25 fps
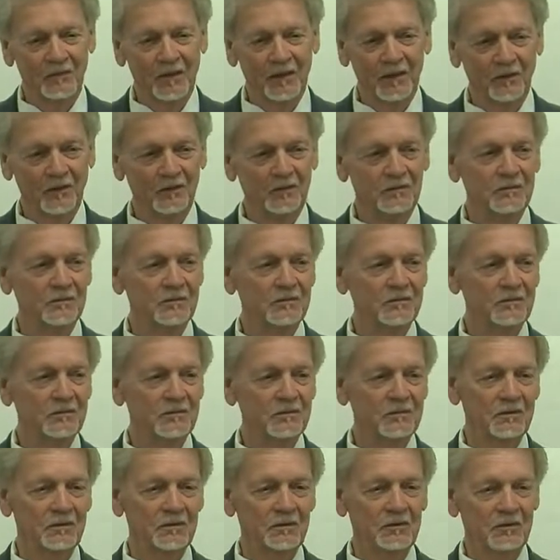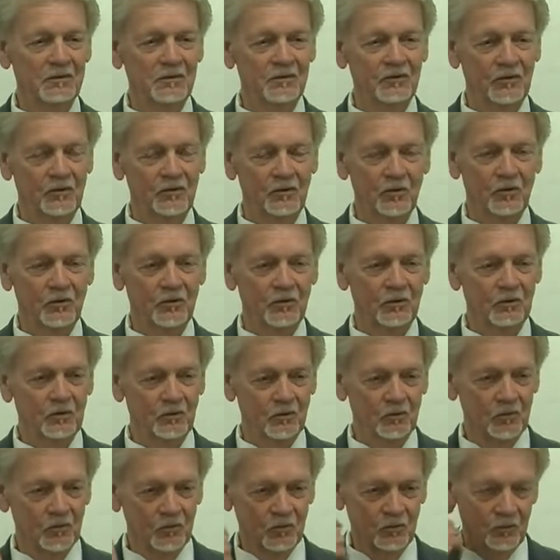I mean, you,
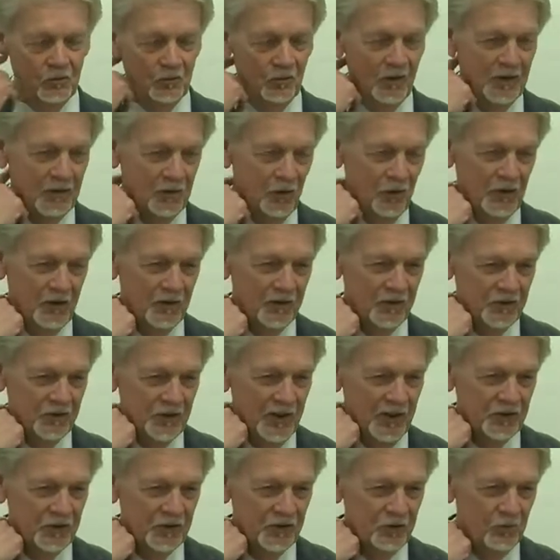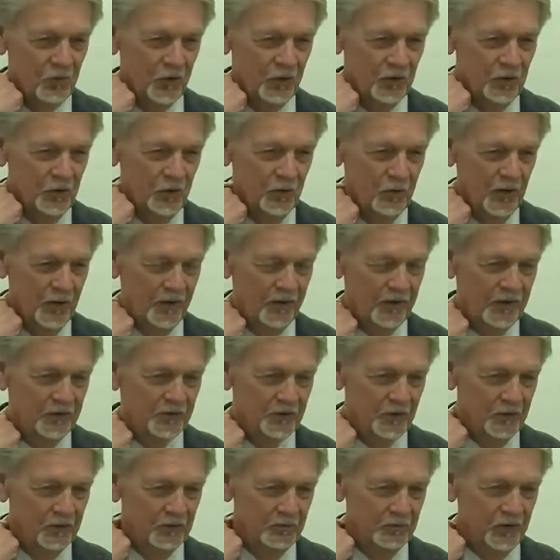what organization were you with
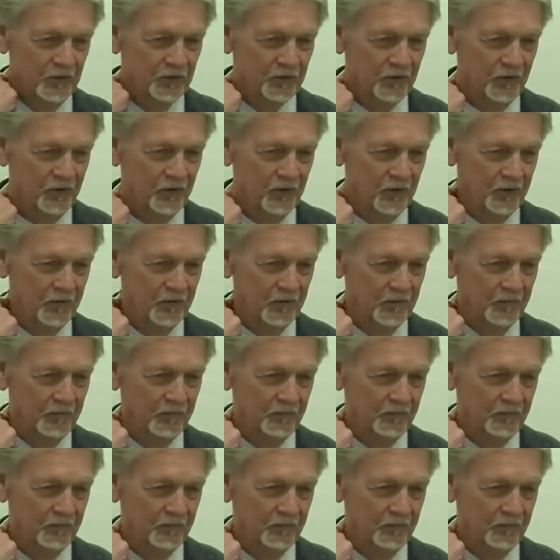as a missionary?